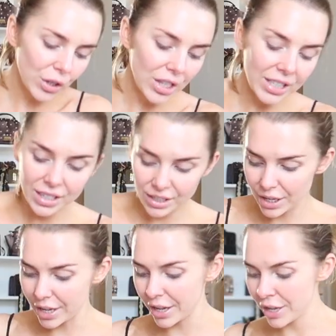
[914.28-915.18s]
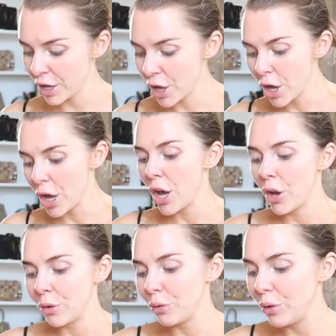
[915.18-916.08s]
So this is a
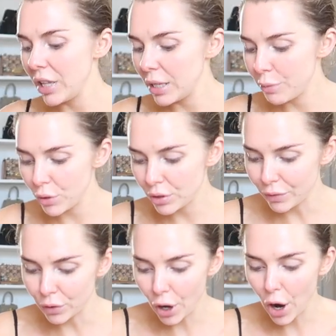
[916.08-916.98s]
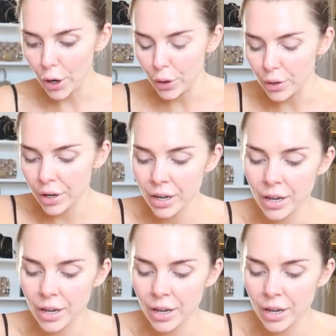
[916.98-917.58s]
really beautiful coat.